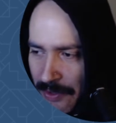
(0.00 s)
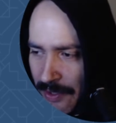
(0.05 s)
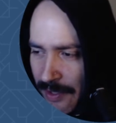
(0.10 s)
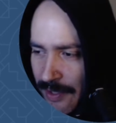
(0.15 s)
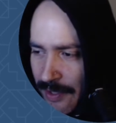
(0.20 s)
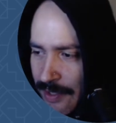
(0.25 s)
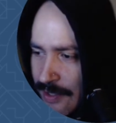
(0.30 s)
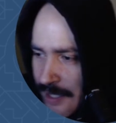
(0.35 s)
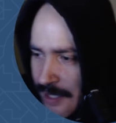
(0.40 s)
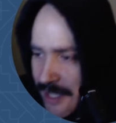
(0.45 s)

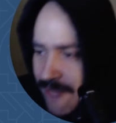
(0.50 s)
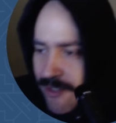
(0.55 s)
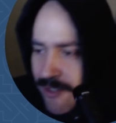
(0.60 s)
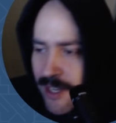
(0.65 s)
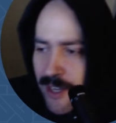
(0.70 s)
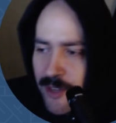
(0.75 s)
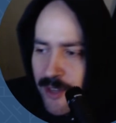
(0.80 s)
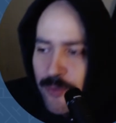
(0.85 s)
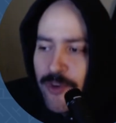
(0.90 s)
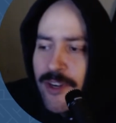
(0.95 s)
Is that even how you
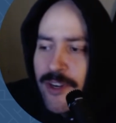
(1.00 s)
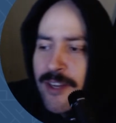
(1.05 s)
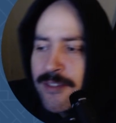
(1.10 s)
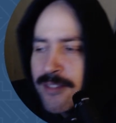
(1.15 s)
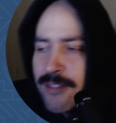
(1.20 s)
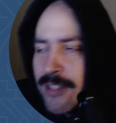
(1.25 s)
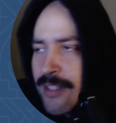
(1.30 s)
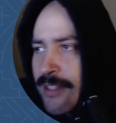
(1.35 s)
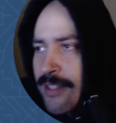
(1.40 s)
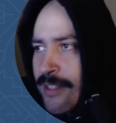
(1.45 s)
pronounce
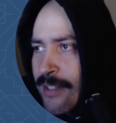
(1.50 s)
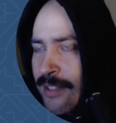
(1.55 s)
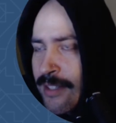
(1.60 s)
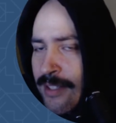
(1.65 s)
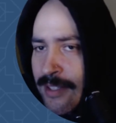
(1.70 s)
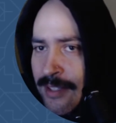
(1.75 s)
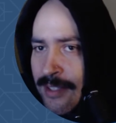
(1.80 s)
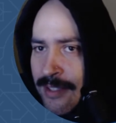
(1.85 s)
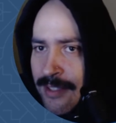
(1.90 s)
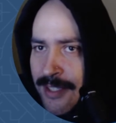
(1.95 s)
it?
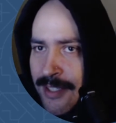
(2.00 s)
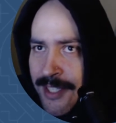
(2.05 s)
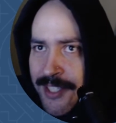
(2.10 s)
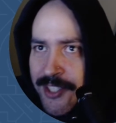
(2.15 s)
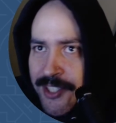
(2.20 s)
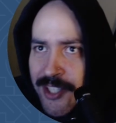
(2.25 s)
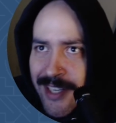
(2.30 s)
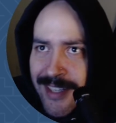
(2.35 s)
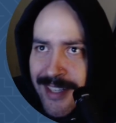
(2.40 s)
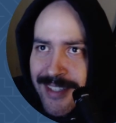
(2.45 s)

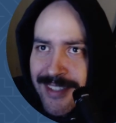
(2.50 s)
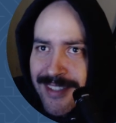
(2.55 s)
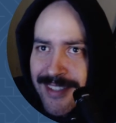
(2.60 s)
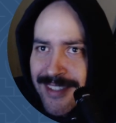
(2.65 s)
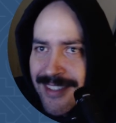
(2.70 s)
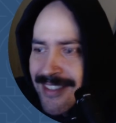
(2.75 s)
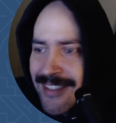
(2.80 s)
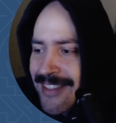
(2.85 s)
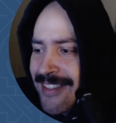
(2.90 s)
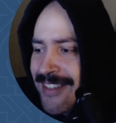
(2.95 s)
Nginx?
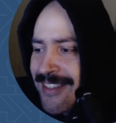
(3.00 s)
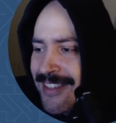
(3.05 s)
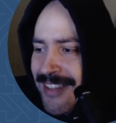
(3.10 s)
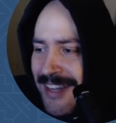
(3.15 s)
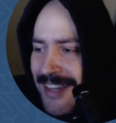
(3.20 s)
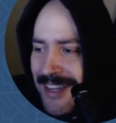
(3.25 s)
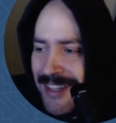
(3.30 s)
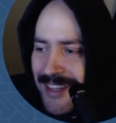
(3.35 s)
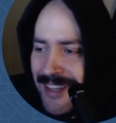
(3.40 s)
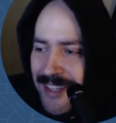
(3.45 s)

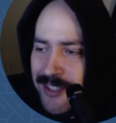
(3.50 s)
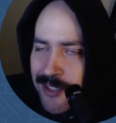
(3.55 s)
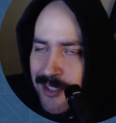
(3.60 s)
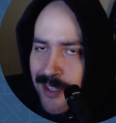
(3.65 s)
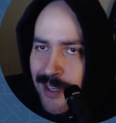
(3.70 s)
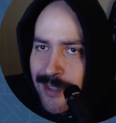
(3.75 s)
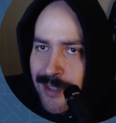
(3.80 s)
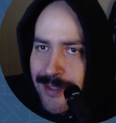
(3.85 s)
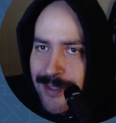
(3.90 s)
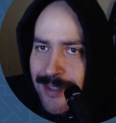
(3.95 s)
Nginx
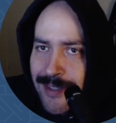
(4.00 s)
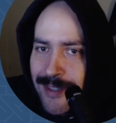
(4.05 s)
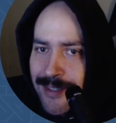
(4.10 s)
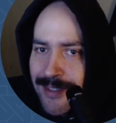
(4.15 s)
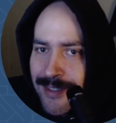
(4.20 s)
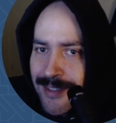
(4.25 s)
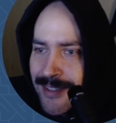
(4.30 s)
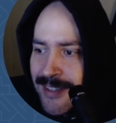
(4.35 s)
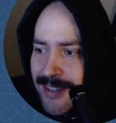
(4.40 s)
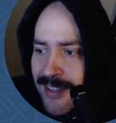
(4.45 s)
sounds
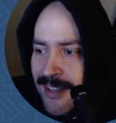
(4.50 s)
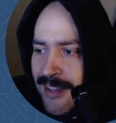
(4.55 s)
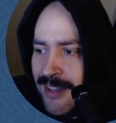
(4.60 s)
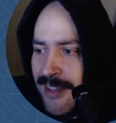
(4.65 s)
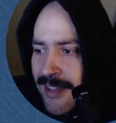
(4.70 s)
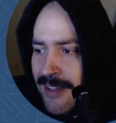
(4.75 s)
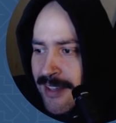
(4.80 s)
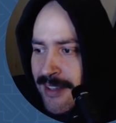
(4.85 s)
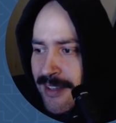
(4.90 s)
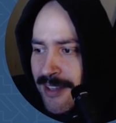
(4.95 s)

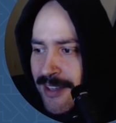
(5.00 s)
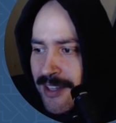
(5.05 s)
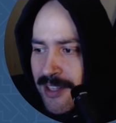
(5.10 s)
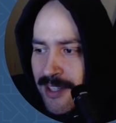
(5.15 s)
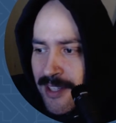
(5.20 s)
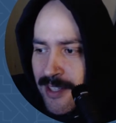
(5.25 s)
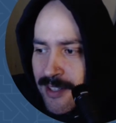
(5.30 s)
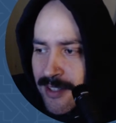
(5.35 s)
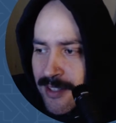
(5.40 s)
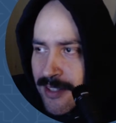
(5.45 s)

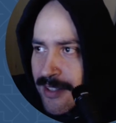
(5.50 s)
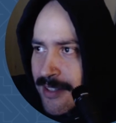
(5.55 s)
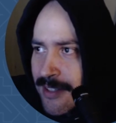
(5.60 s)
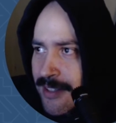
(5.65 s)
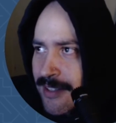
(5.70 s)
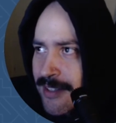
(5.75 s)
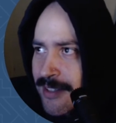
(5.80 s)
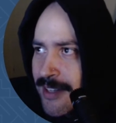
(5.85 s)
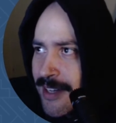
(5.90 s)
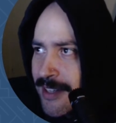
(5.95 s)
cleaner.
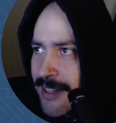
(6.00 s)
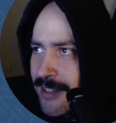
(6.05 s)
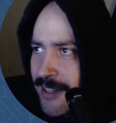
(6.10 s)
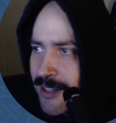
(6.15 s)
I don't know.